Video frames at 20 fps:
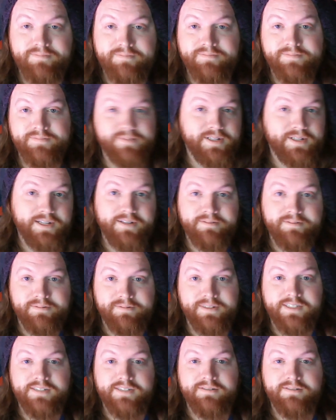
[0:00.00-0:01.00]

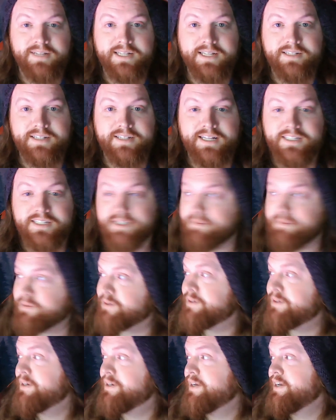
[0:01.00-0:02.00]
It's that
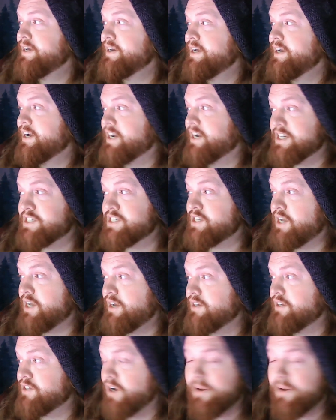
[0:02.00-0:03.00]
simple. Because
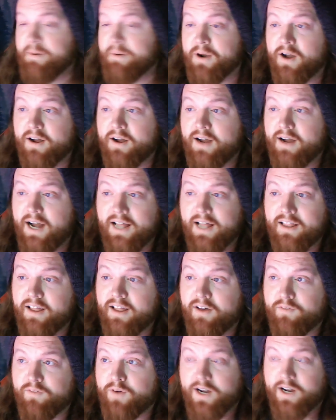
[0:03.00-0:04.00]
don't get me wrong, I
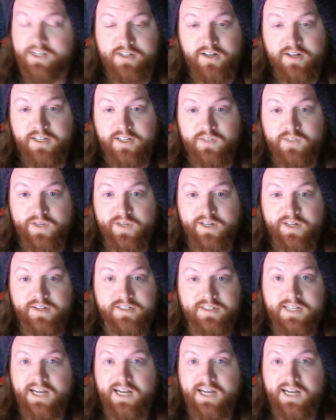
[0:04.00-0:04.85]
love watching all these videos.